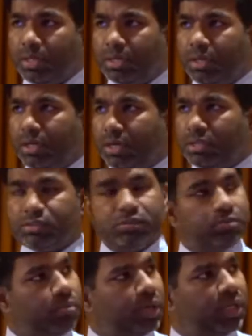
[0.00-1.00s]
pancreatitis,
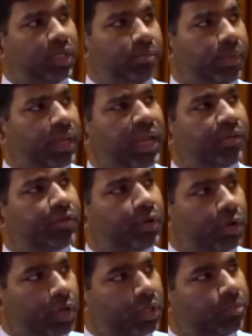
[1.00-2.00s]
but he may have a
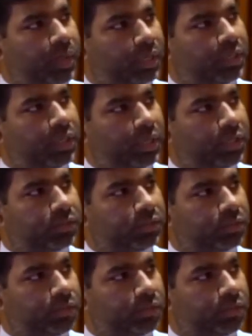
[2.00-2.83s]
chronic pancreatitis,